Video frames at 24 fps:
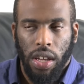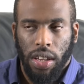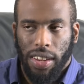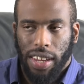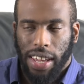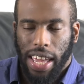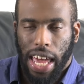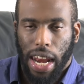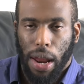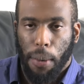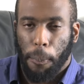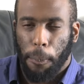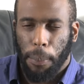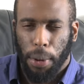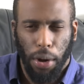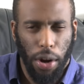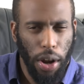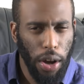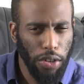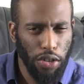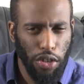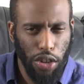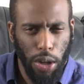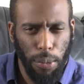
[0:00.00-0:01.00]
to kind of build
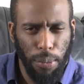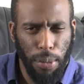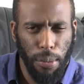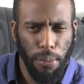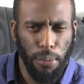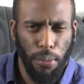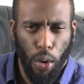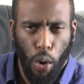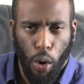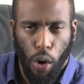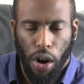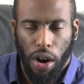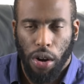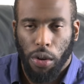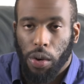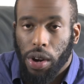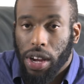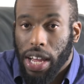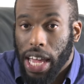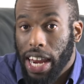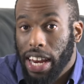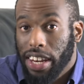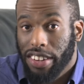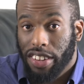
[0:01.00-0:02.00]
up to a little bit more. We're
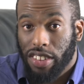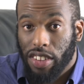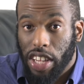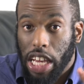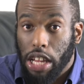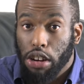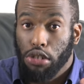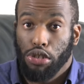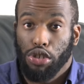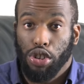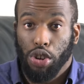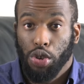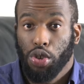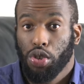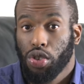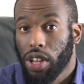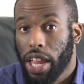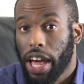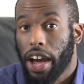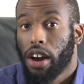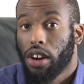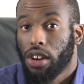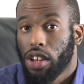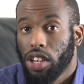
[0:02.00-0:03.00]
kind of just introducing,
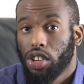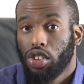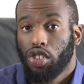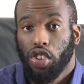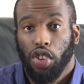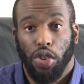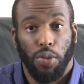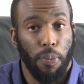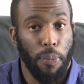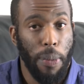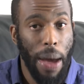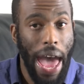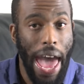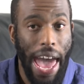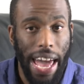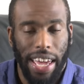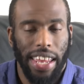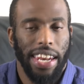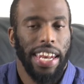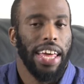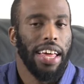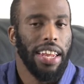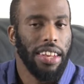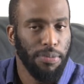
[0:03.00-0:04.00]
like, okay, she's back,
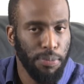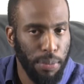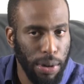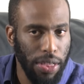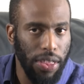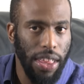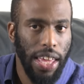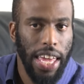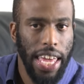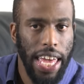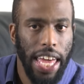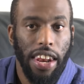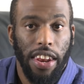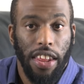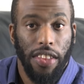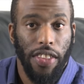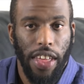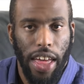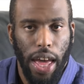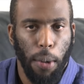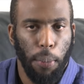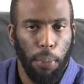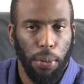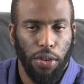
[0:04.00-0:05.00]
and that would be the end of
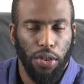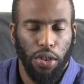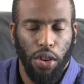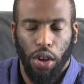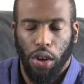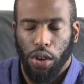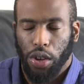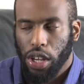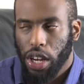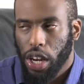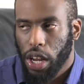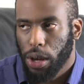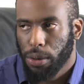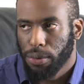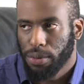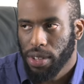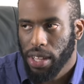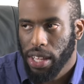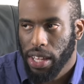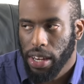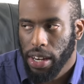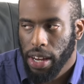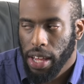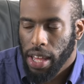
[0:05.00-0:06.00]
the episode, you know what I'm
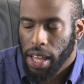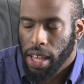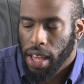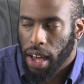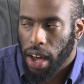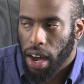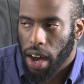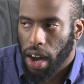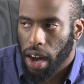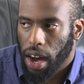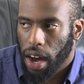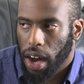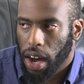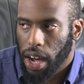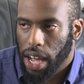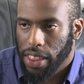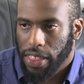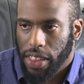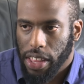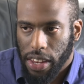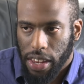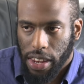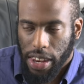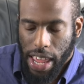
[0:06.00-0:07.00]
saying?
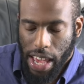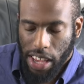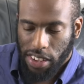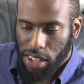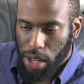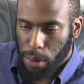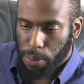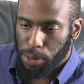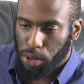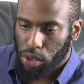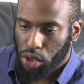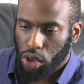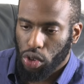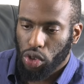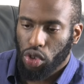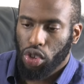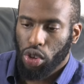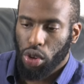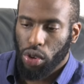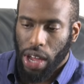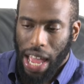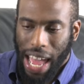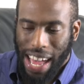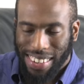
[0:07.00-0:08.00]
And then the next episode
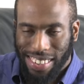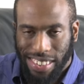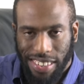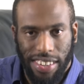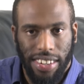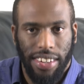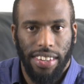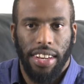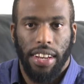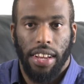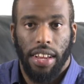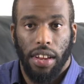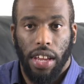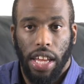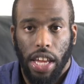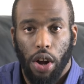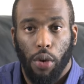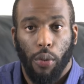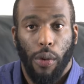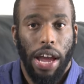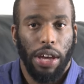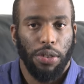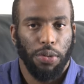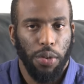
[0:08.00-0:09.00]
show how she
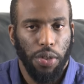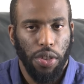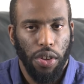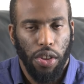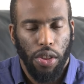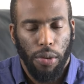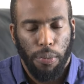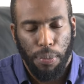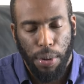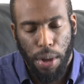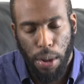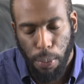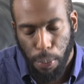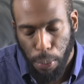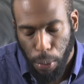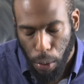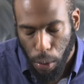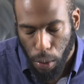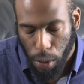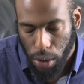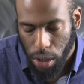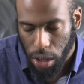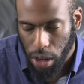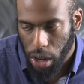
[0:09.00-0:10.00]
interacts with other
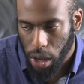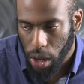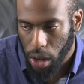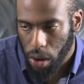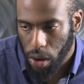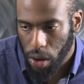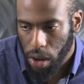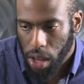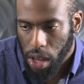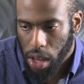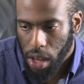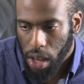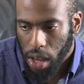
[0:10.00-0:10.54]
people, you know,